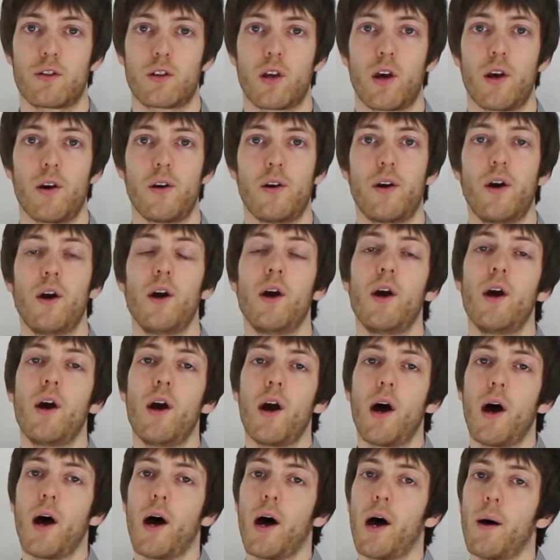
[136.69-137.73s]
So
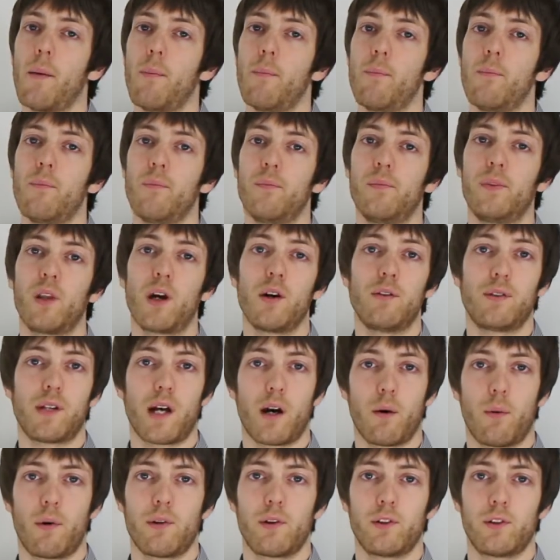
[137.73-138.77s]
no
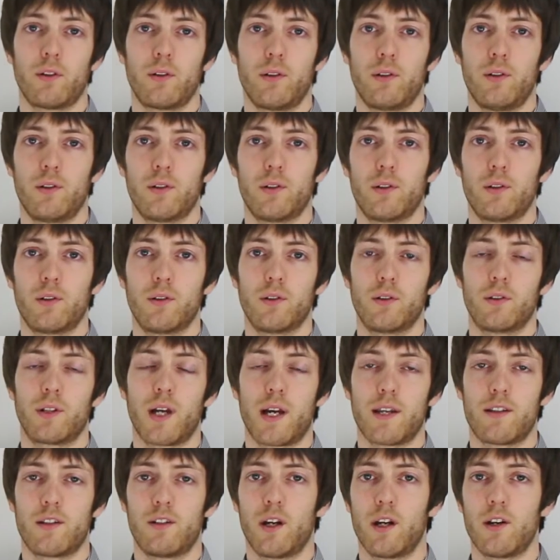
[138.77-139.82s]
doubt when you're doing your
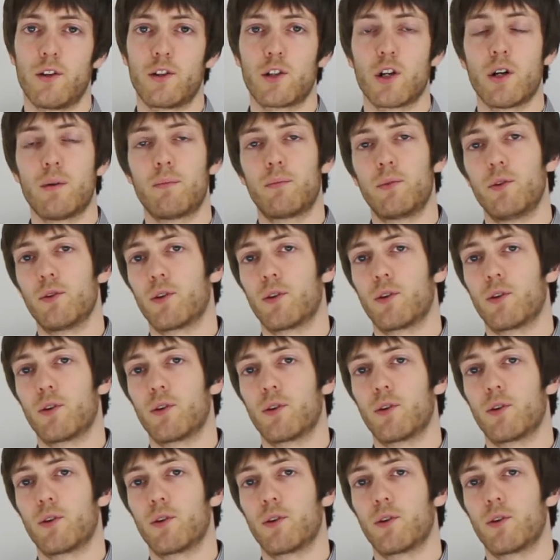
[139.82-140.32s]
day-to-day job,